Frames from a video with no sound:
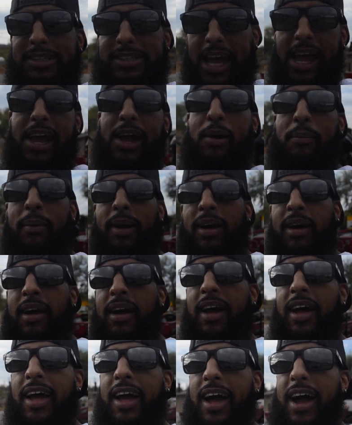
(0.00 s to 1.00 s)
Damn!
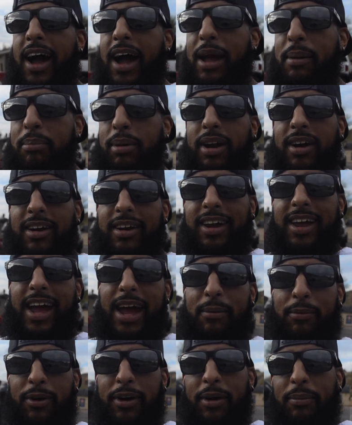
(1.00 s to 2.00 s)
I ain't been on the
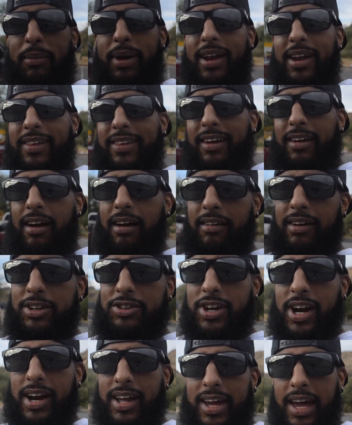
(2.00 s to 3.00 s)
camera in a minute. They're already
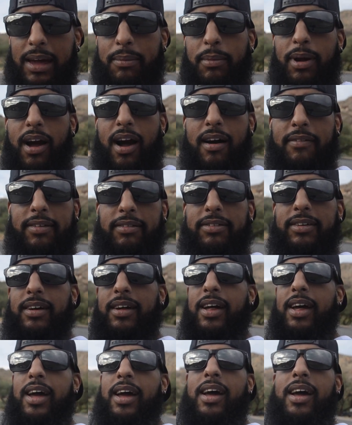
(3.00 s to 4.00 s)
trying to kick me off of it.
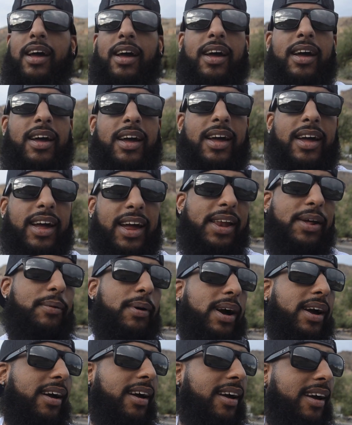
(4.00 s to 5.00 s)

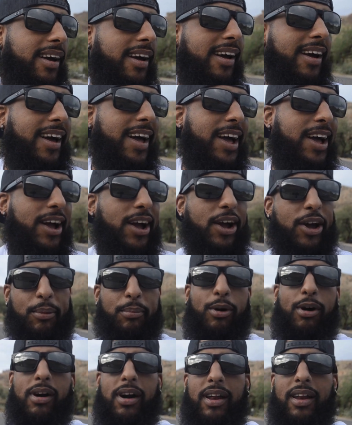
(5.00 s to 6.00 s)
Anyway,
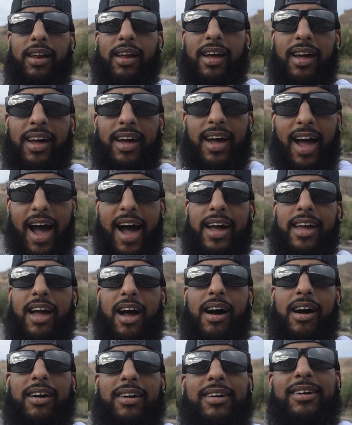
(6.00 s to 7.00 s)
good morning. How
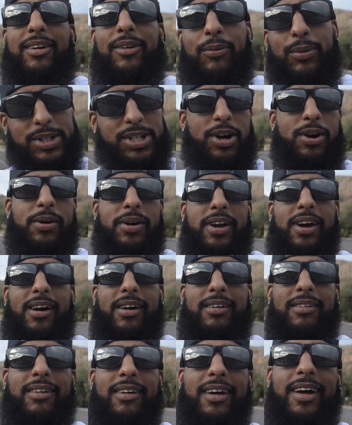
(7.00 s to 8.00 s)
y'all? What's going
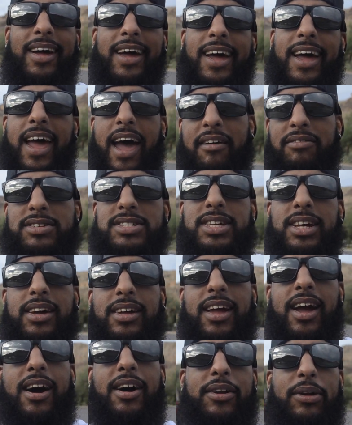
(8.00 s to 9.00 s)
on? Haven't
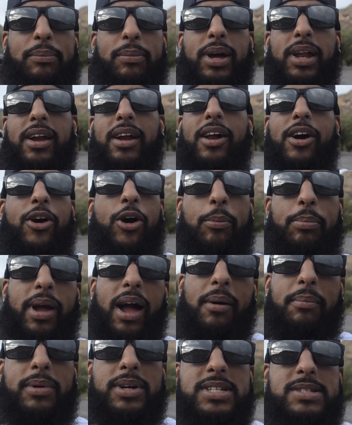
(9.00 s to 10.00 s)
seen y'all in a minute. I hope
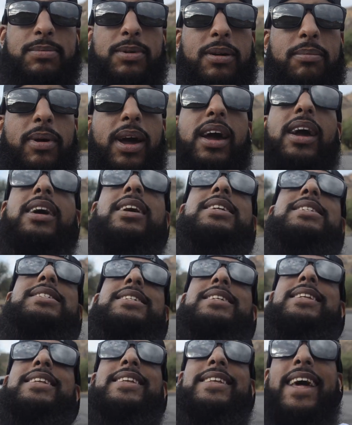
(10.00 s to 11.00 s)
y'all missed me, man,
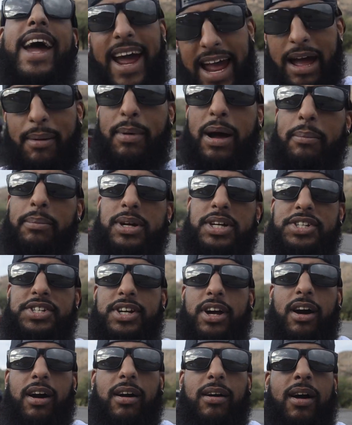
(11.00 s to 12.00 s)
because damn, I
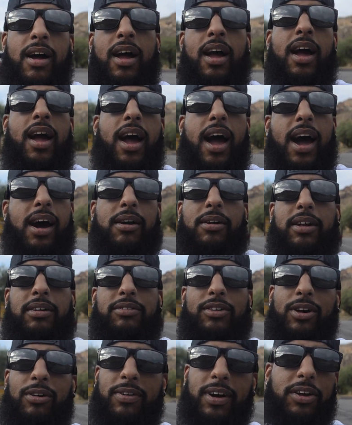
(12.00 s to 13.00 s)
missed y'all. I don't
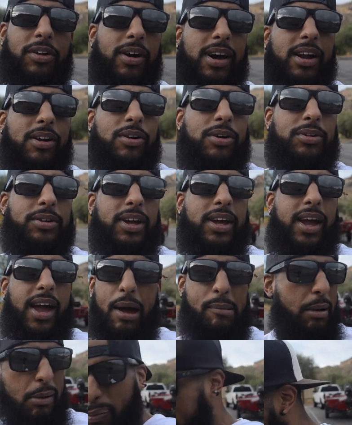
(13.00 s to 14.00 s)
even know if I know how to hold the
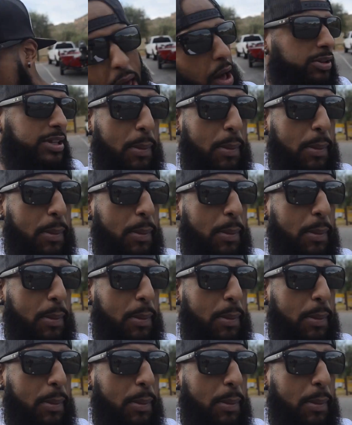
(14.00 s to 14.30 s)
camera.